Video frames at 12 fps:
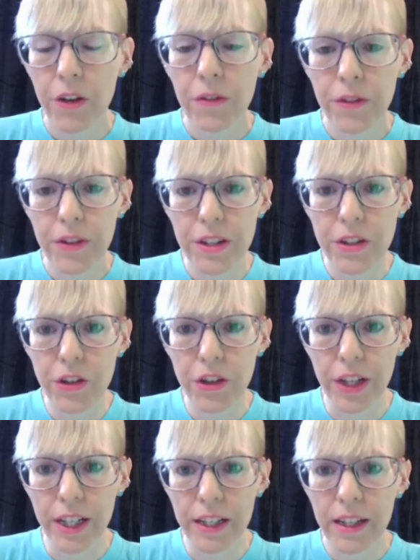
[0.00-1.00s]
For this
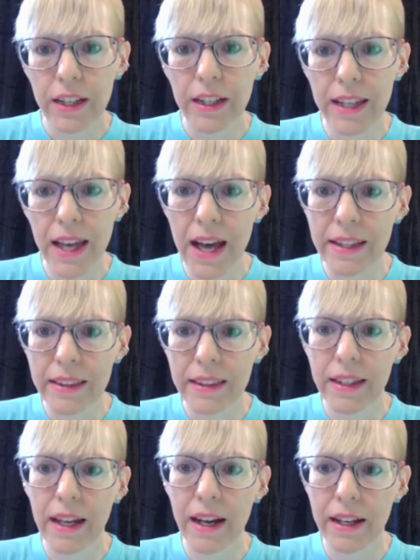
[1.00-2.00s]
screen, again,
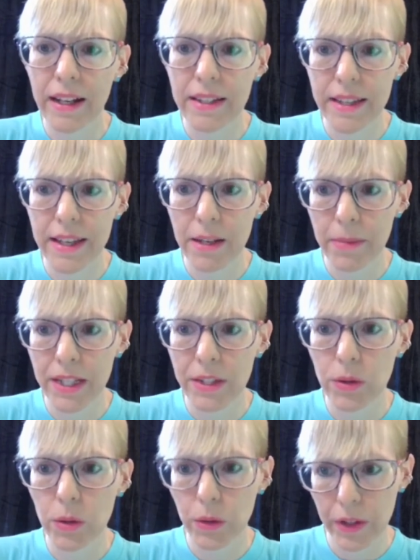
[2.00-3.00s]
the icons
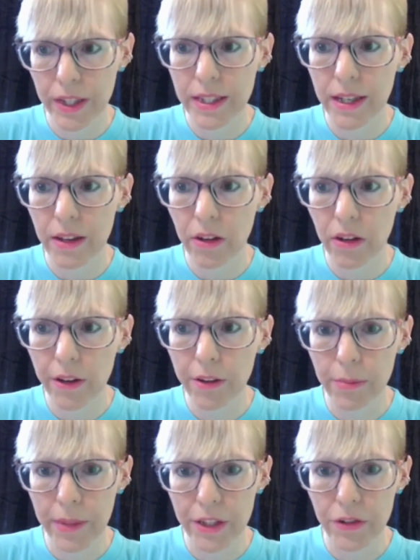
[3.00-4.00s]
animate to a grayscale
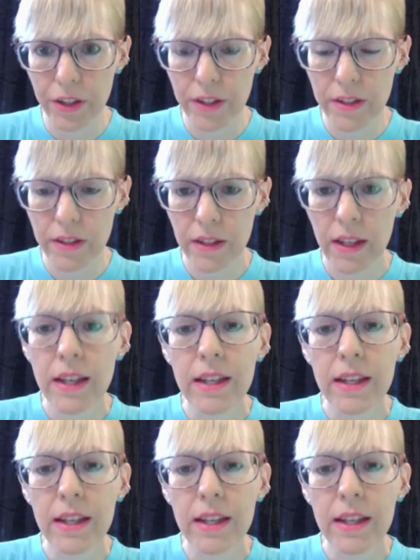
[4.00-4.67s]
color matrix.